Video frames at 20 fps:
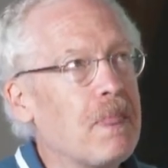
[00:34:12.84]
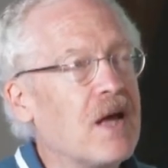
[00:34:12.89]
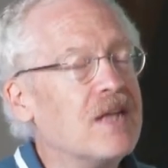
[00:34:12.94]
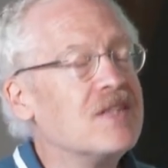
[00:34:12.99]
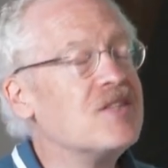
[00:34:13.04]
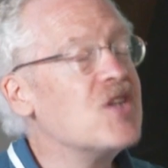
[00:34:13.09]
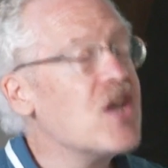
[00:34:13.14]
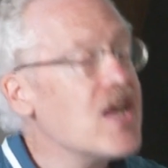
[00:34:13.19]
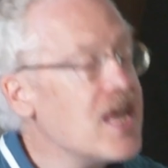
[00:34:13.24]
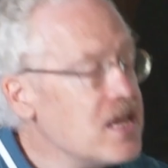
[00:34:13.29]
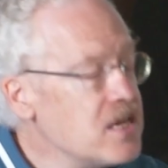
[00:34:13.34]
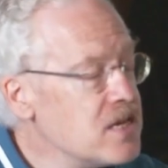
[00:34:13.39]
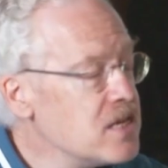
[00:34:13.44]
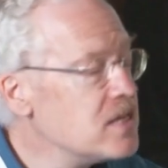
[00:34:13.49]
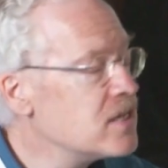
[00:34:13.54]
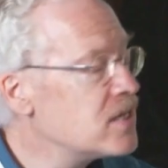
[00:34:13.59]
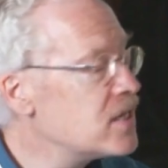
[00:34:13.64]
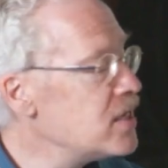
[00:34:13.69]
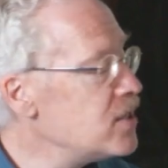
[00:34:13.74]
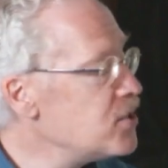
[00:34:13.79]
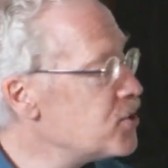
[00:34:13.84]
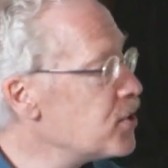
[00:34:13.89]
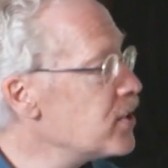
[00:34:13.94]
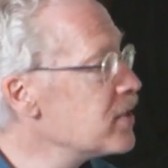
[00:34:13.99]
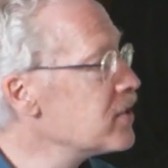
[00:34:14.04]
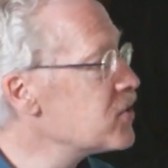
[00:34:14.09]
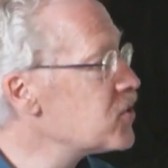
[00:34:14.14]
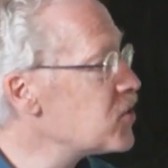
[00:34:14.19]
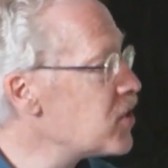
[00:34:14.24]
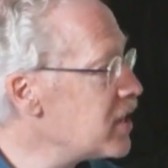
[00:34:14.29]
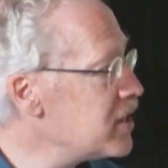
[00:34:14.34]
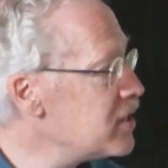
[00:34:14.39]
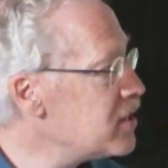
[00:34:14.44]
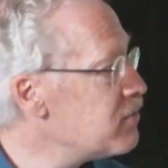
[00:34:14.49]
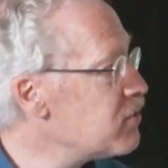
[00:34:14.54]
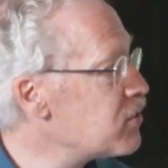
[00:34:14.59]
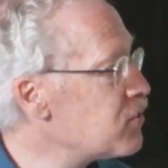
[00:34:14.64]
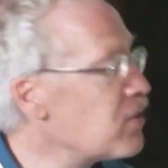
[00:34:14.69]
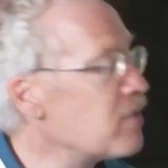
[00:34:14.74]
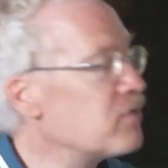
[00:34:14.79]
tendency during the
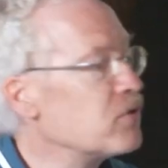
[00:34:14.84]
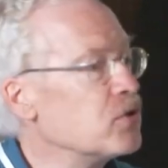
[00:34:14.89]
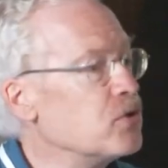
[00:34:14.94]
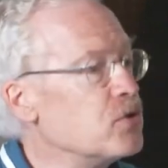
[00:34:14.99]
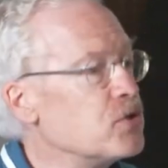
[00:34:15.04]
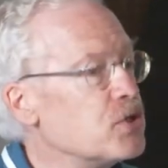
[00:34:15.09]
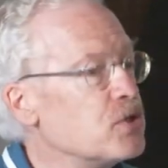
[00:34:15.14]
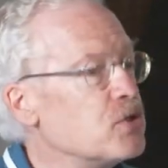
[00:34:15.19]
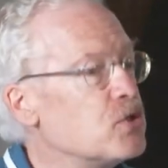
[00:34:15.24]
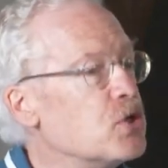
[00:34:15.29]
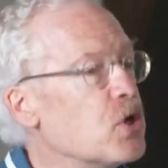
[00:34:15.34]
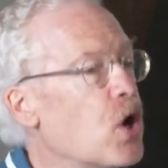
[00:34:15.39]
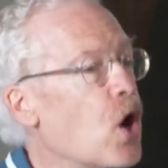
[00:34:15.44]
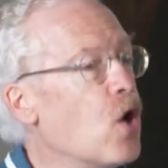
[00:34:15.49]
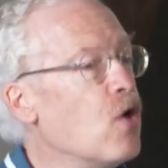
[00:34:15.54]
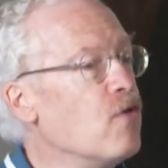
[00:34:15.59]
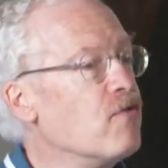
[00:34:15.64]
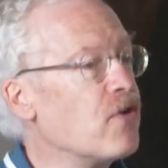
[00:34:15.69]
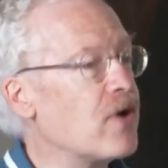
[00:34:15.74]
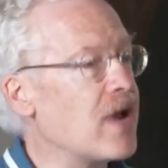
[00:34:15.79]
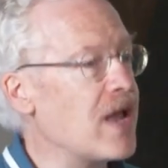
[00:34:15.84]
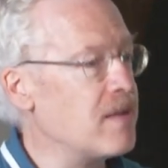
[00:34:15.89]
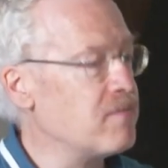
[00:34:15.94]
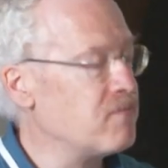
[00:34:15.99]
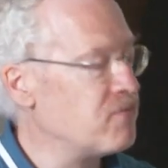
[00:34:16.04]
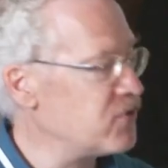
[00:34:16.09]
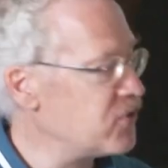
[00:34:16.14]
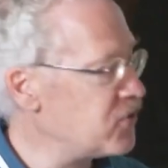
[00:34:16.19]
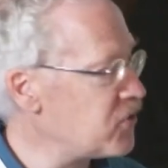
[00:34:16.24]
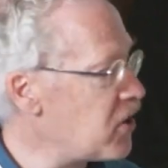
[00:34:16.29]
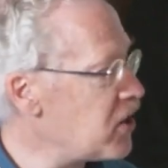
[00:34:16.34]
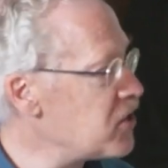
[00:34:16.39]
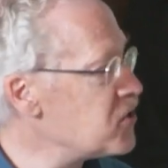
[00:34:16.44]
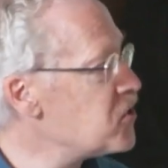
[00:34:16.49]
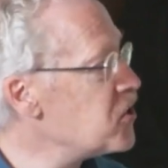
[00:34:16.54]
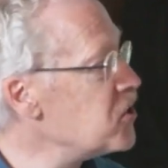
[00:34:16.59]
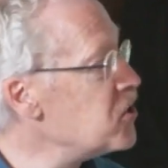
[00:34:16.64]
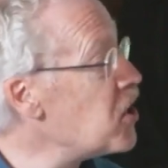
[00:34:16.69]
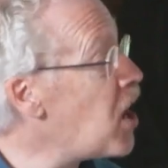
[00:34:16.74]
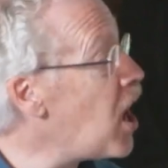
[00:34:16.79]
scientific revolution to
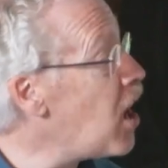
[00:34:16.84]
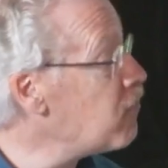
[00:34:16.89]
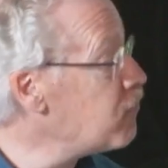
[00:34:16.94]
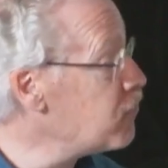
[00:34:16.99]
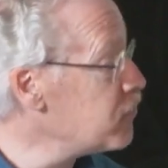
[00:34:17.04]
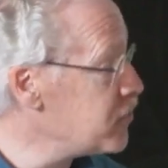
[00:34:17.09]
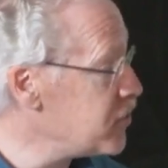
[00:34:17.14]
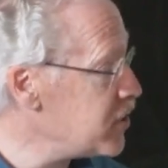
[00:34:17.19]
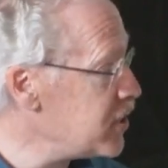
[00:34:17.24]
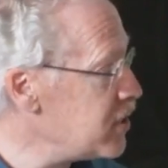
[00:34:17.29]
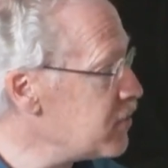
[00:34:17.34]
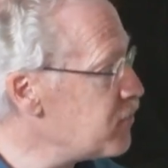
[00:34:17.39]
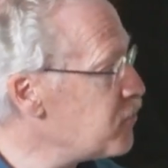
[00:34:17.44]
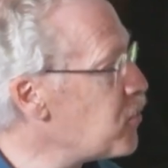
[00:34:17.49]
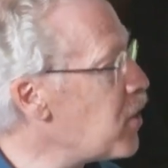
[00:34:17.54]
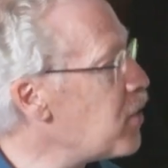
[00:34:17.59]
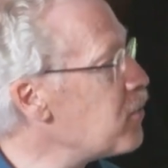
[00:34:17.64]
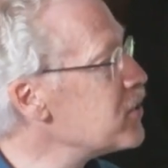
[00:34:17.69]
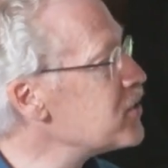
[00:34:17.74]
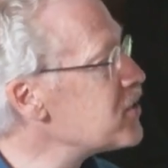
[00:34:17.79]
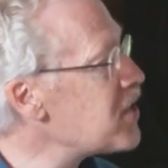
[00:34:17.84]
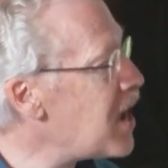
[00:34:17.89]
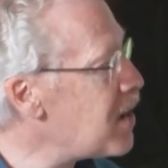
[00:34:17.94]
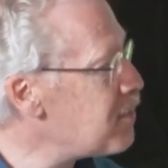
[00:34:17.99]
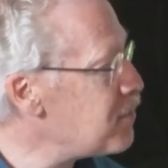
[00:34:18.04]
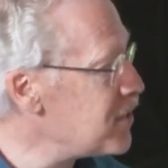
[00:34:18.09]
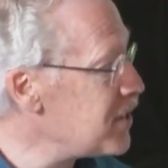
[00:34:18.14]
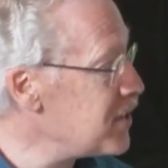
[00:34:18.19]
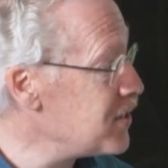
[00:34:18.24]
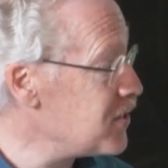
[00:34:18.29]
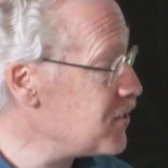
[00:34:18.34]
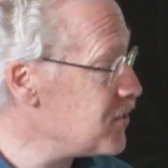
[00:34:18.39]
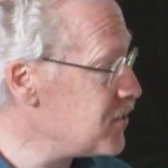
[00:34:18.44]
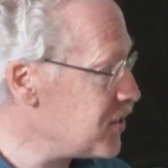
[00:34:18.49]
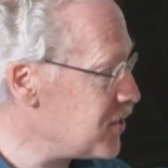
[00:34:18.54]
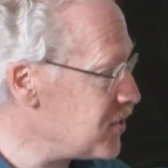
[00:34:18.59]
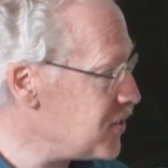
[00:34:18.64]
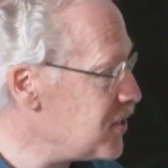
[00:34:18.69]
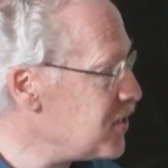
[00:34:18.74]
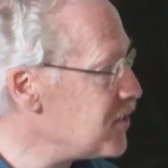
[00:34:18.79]
overemphasize the novelty of what was happening in the
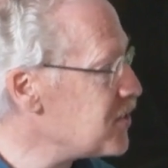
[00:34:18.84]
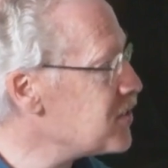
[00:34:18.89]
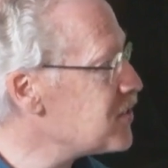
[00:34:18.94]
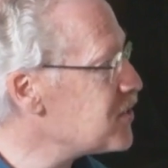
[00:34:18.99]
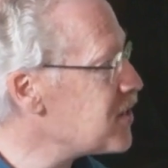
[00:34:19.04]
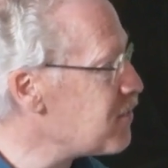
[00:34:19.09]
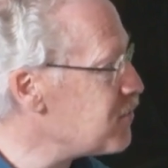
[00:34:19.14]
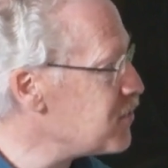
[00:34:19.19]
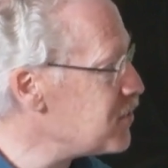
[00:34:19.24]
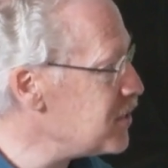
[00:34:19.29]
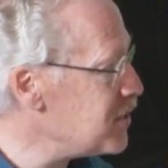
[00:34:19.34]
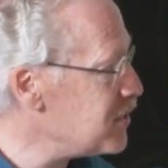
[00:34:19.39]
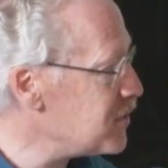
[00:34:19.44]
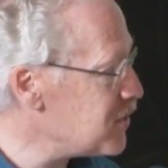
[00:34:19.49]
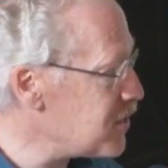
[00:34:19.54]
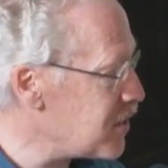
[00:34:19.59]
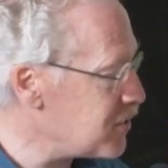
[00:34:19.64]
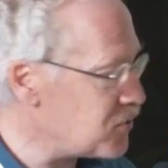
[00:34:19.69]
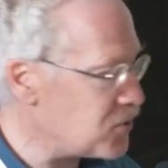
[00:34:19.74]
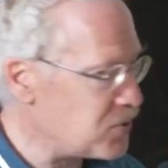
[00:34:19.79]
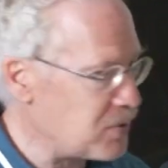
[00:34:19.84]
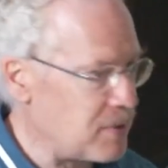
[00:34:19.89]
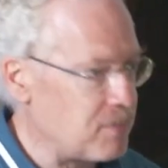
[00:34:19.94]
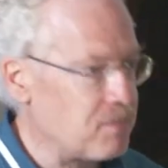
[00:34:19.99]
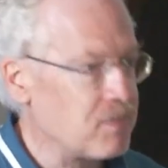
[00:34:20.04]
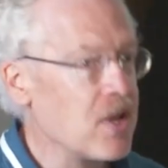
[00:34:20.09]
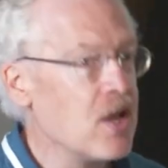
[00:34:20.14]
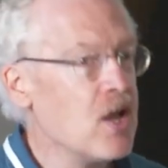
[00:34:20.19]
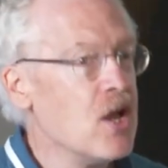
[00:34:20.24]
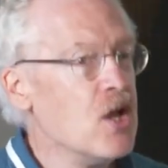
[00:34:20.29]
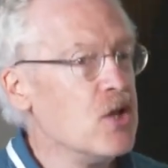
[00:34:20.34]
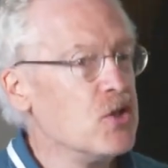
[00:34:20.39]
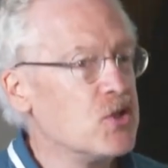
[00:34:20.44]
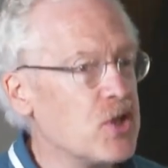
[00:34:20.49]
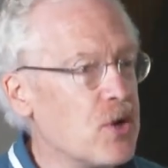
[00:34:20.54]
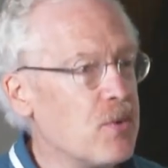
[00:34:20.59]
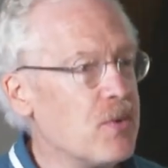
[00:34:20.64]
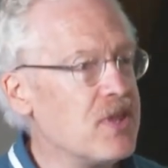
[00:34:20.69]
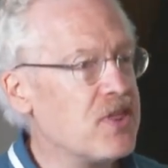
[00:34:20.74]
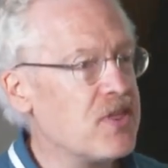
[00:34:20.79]
16th and 17th century.
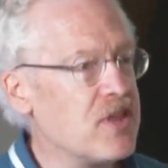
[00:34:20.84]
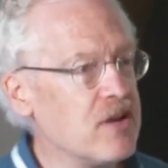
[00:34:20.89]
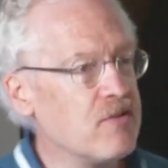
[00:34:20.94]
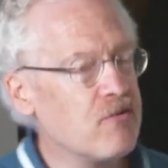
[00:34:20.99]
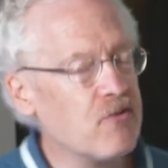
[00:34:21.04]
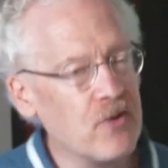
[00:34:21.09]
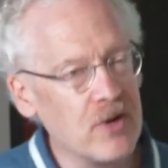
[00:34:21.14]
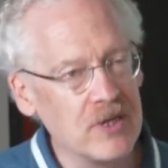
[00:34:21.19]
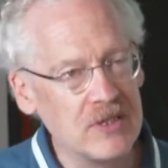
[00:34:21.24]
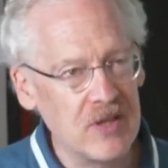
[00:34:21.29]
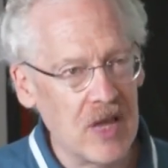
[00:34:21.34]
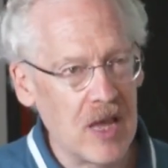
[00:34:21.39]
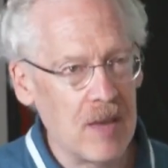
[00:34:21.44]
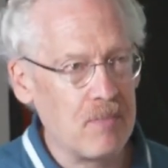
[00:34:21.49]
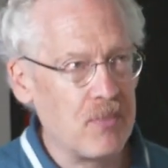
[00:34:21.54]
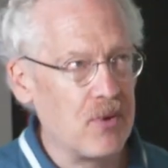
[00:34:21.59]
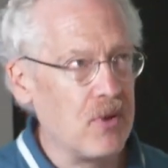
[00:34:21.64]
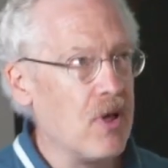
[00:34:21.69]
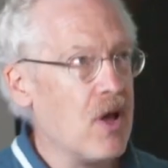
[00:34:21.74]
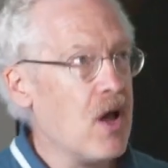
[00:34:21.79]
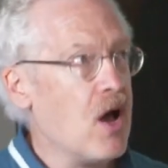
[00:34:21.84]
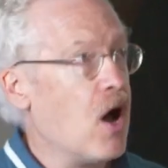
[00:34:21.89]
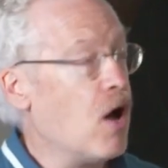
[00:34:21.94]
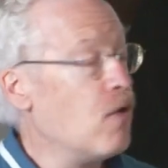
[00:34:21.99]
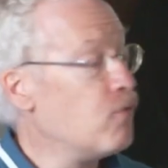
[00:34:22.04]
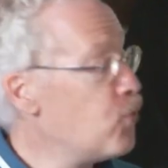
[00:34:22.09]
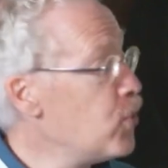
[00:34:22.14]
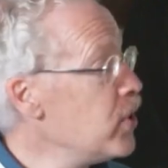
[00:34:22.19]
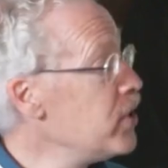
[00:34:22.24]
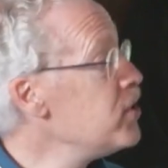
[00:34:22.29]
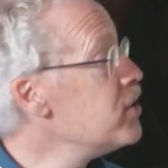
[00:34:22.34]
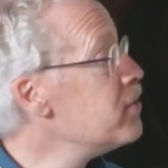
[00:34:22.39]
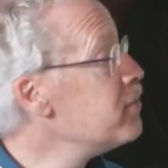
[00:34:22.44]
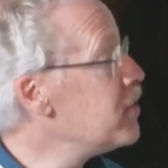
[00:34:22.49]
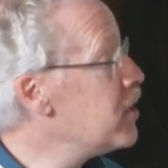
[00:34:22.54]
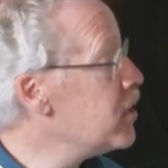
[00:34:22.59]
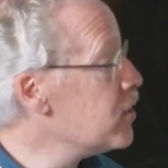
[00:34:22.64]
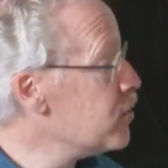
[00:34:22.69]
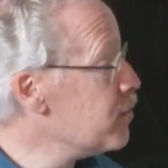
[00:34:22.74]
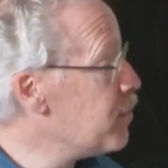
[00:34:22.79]
So we think, for example, of
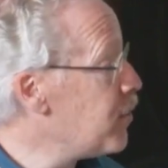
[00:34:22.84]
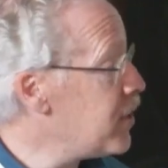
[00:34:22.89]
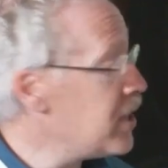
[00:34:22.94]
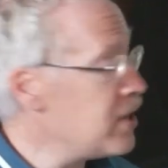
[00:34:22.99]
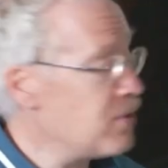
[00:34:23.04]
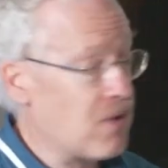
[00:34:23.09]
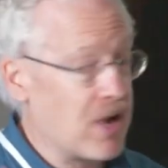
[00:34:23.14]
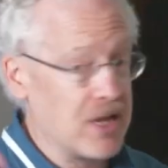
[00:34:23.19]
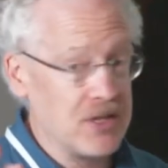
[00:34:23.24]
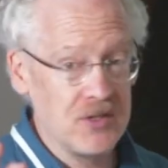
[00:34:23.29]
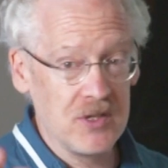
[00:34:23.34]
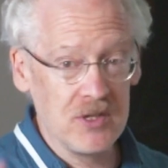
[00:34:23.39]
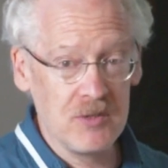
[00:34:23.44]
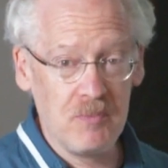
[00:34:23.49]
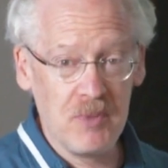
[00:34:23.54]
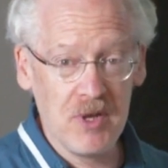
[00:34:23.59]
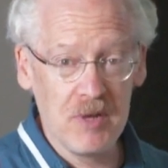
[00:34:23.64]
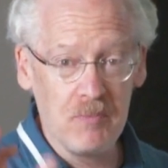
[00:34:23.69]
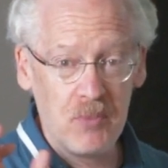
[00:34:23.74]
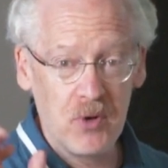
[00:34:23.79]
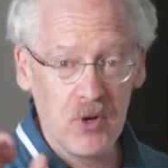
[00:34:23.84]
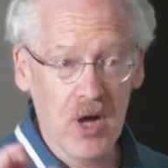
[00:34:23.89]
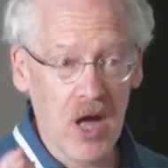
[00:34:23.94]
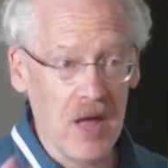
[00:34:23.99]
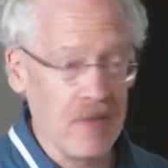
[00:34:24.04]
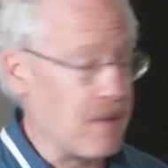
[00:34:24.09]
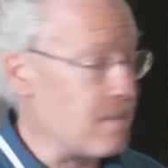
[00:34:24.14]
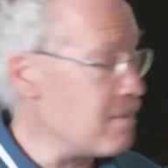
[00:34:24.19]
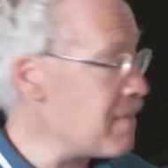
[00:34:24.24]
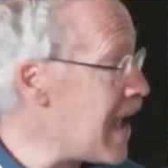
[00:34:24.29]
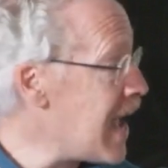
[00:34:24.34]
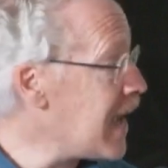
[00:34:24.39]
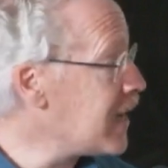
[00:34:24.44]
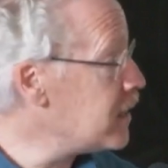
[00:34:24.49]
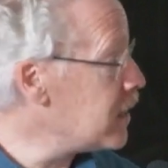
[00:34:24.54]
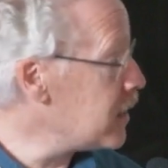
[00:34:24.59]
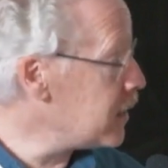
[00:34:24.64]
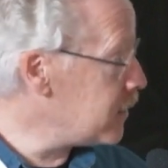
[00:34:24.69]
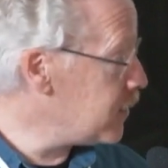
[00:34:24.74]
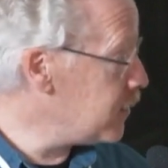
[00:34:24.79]
William Gilbert. He writes this big book on the
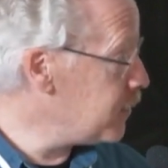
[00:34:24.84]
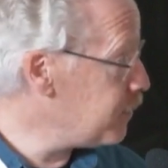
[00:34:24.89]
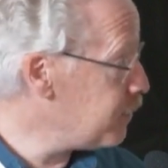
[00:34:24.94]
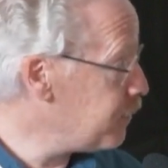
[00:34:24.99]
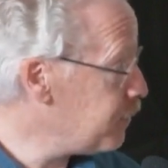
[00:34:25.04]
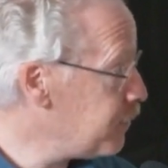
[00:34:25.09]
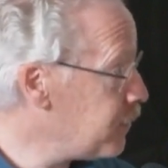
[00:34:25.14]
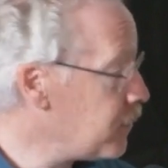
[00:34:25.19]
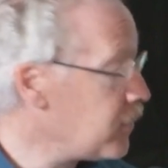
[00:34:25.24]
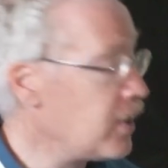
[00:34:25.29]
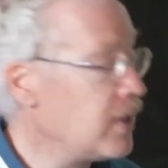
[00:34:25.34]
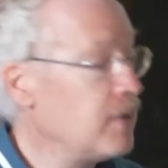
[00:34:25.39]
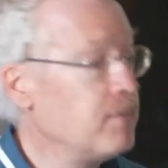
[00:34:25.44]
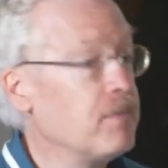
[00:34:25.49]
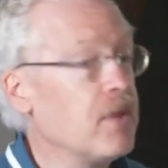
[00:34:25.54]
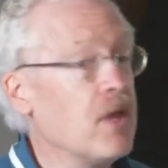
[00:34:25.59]
magnet. Okay?